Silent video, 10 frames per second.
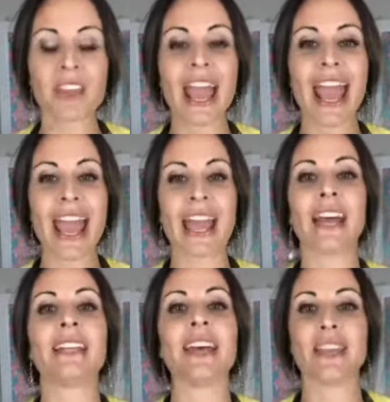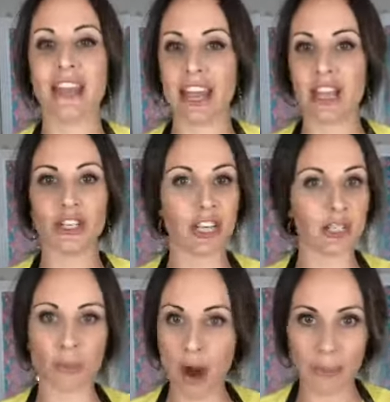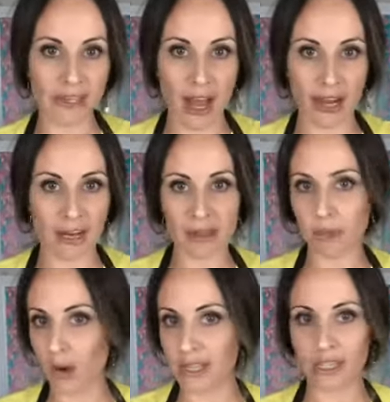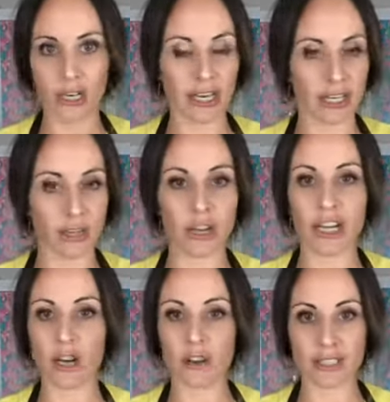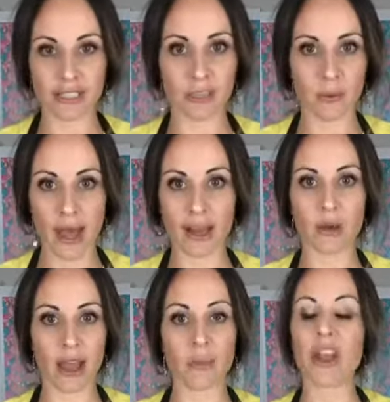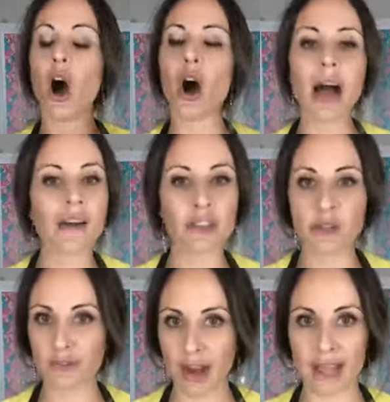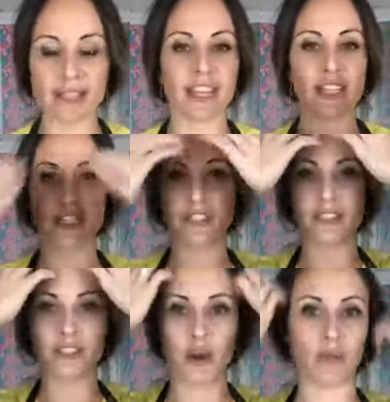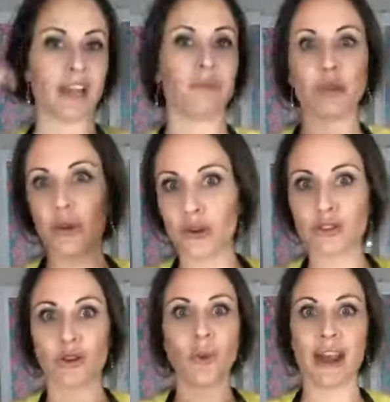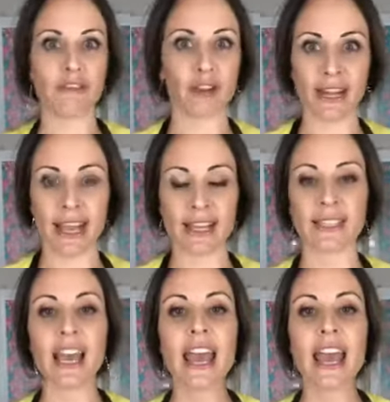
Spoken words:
And they just are probably not gonna be the ones that are gonna get the Cricut or the Silhouette, okay? We all have those friends. They just don't like computers or whatever it is.